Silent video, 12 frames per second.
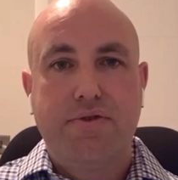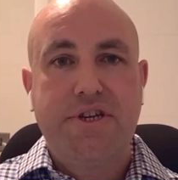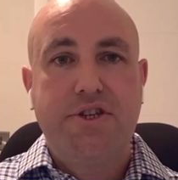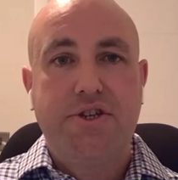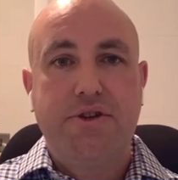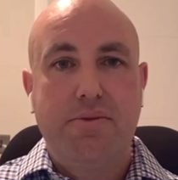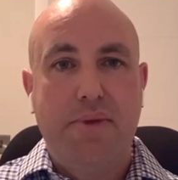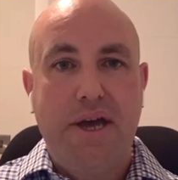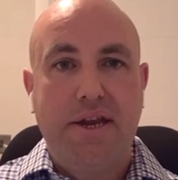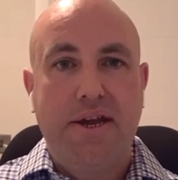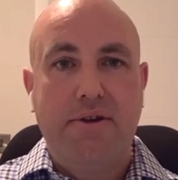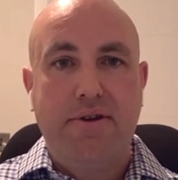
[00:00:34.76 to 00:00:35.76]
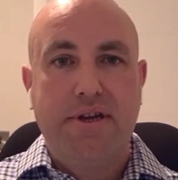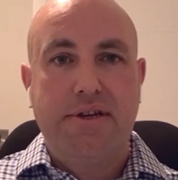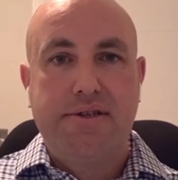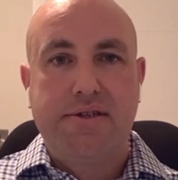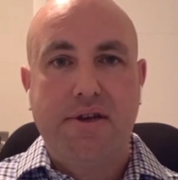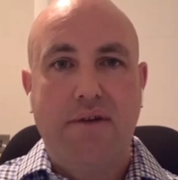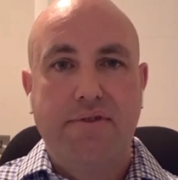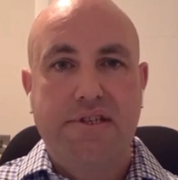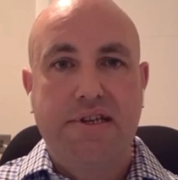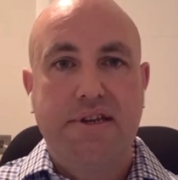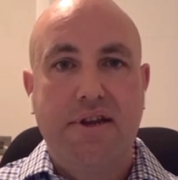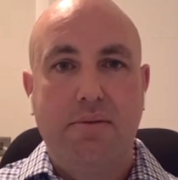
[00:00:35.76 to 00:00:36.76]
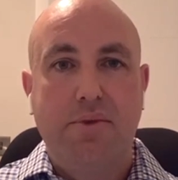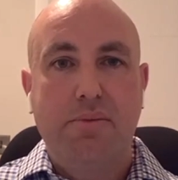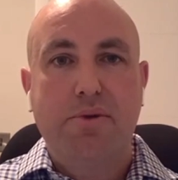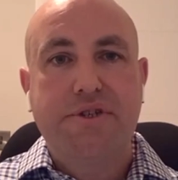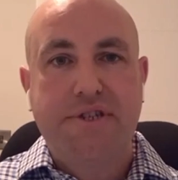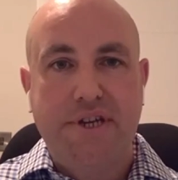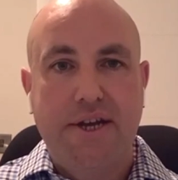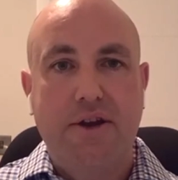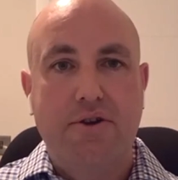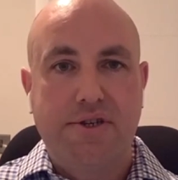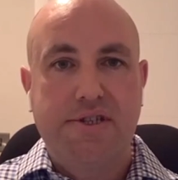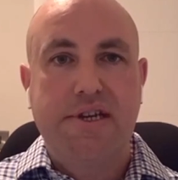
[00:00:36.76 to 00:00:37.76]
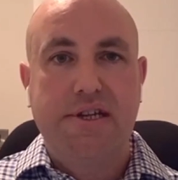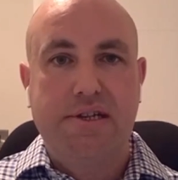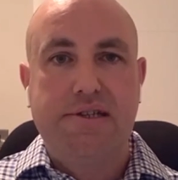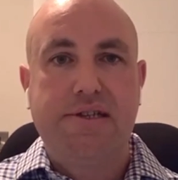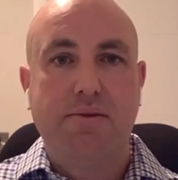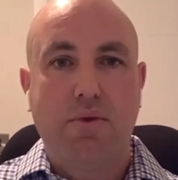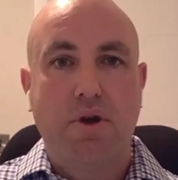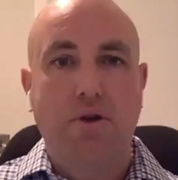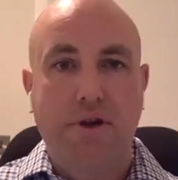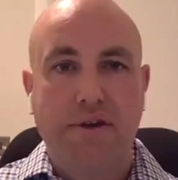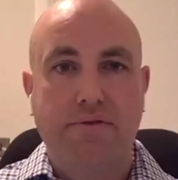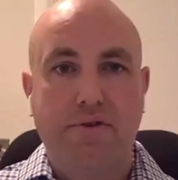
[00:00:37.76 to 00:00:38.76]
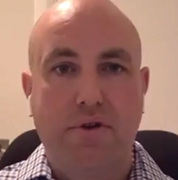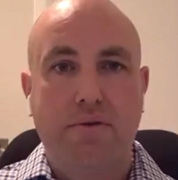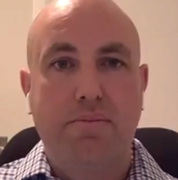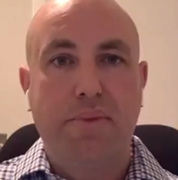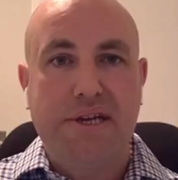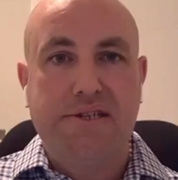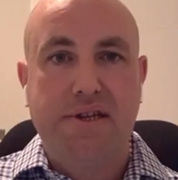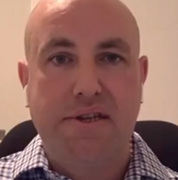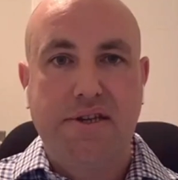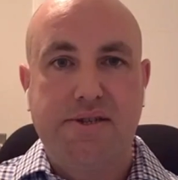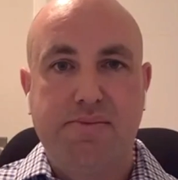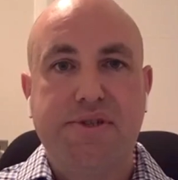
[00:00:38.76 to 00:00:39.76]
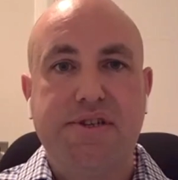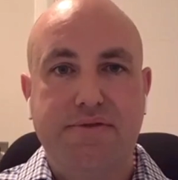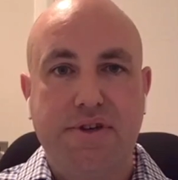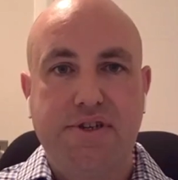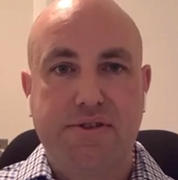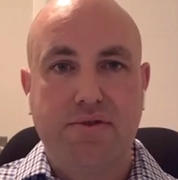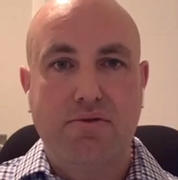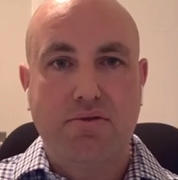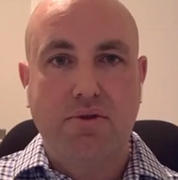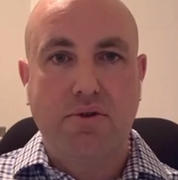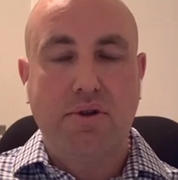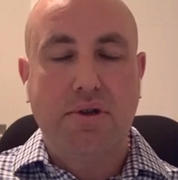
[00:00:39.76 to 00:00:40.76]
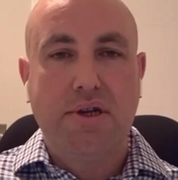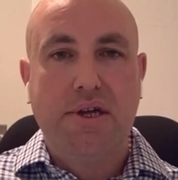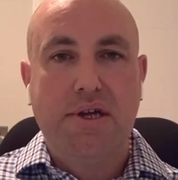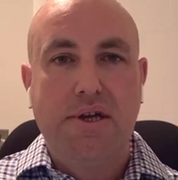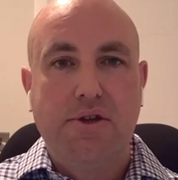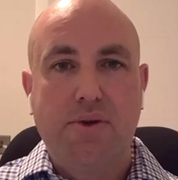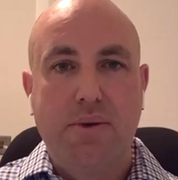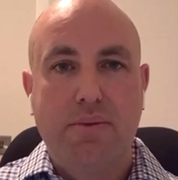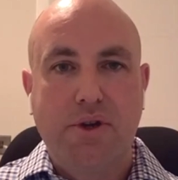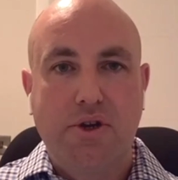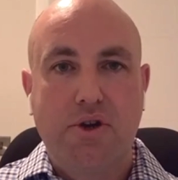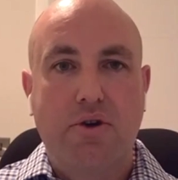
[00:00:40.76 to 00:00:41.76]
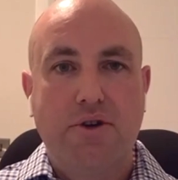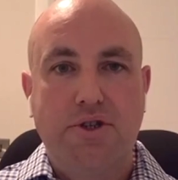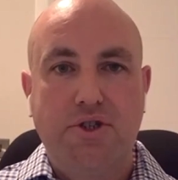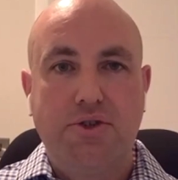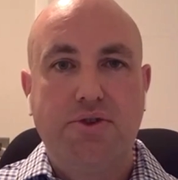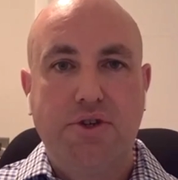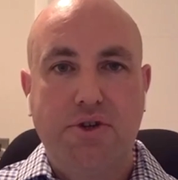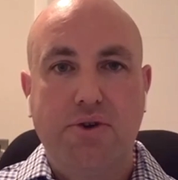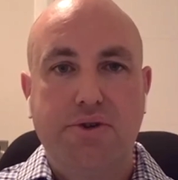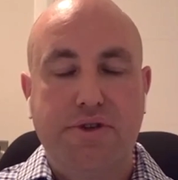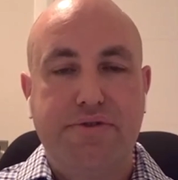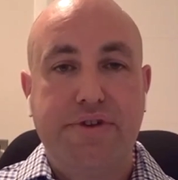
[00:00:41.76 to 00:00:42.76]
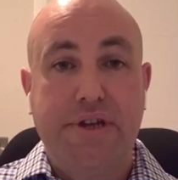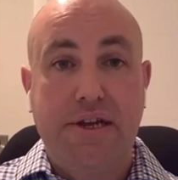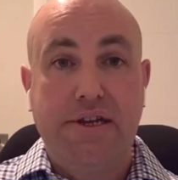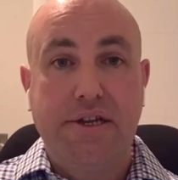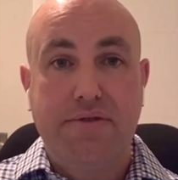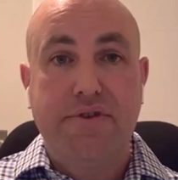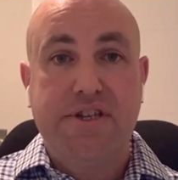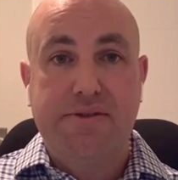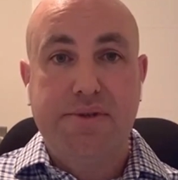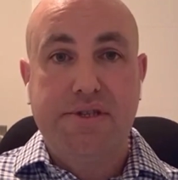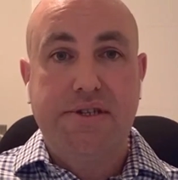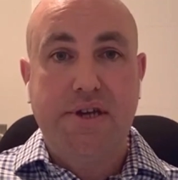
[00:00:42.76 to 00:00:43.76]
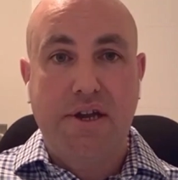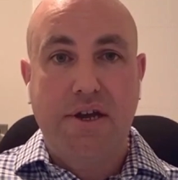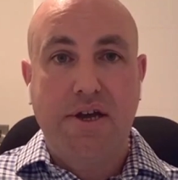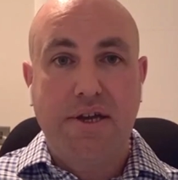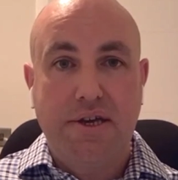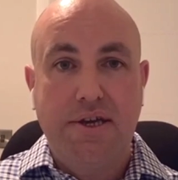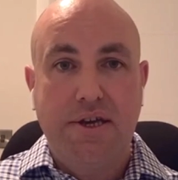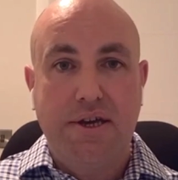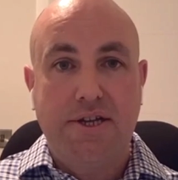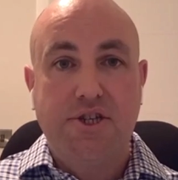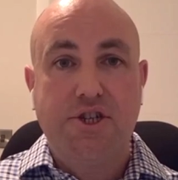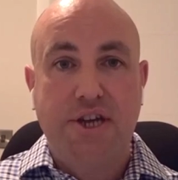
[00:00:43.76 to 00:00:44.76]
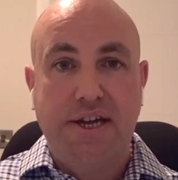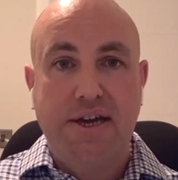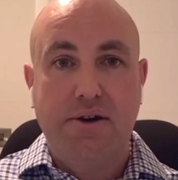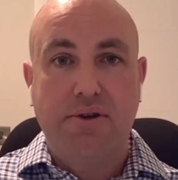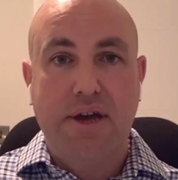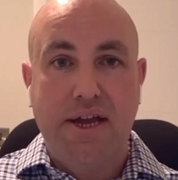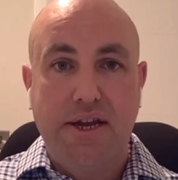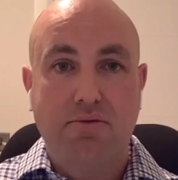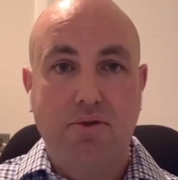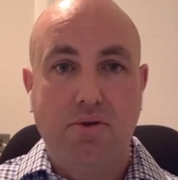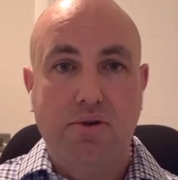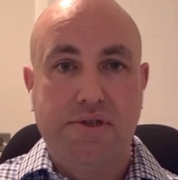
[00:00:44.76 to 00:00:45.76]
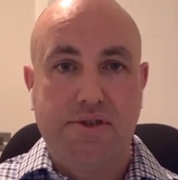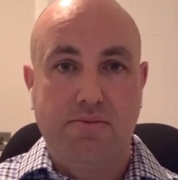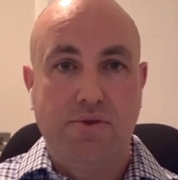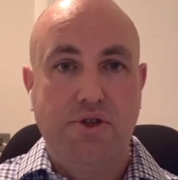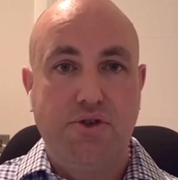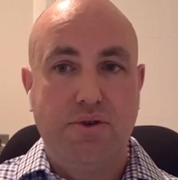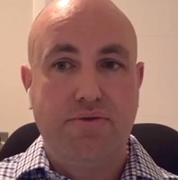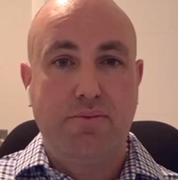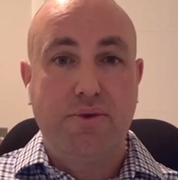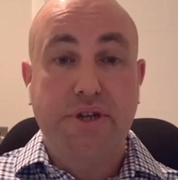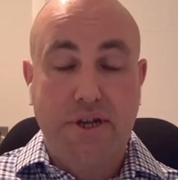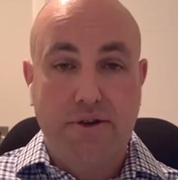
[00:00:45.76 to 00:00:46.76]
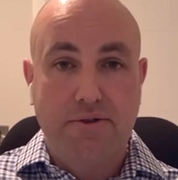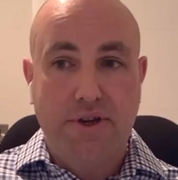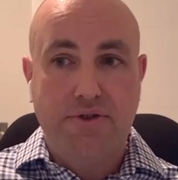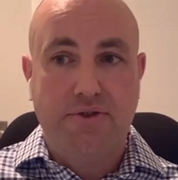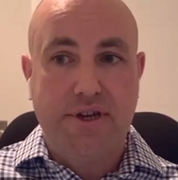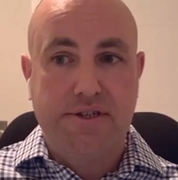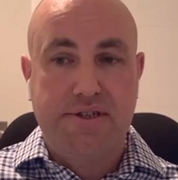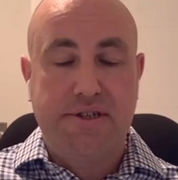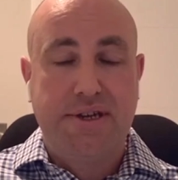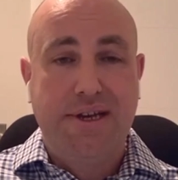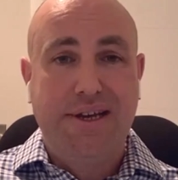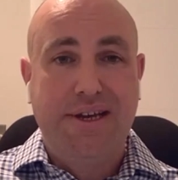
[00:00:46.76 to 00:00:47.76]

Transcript: For each of the domain areas, obviously there'll be particular skills that we're looking for based on the specifics of the role. So I would encourage you to go to fidelityinvestments.ie and check out any roles in which you have a particular interest.